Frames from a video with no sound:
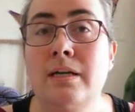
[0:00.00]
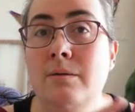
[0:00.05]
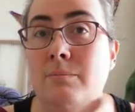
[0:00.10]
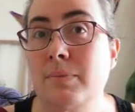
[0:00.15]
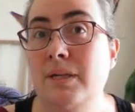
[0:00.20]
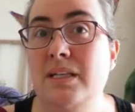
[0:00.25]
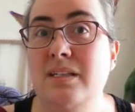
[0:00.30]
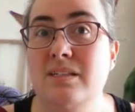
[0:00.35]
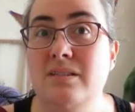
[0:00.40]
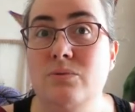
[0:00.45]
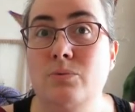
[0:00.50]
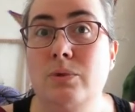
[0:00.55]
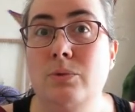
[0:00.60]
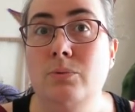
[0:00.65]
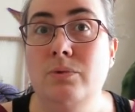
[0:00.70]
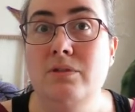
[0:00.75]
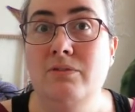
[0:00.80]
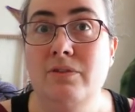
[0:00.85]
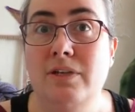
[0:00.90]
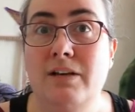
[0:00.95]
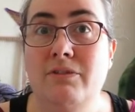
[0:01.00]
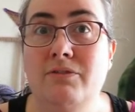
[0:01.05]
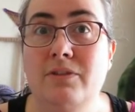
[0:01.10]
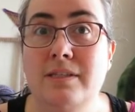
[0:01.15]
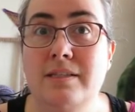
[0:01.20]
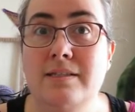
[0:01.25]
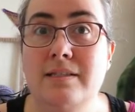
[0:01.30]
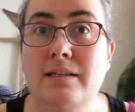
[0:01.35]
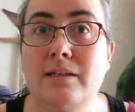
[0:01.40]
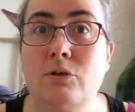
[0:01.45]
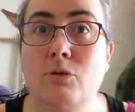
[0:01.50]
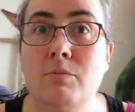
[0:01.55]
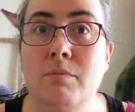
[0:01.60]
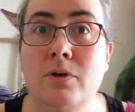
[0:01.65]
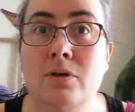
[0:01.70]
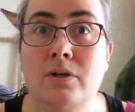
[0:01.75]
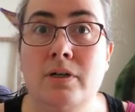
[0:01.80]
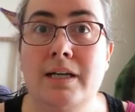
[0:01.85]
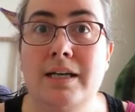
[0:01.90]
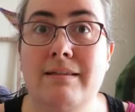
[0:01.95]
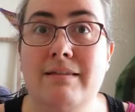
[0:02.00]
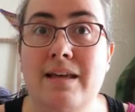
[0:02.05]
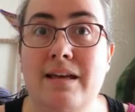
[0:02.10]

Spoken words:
because we would have left the single market.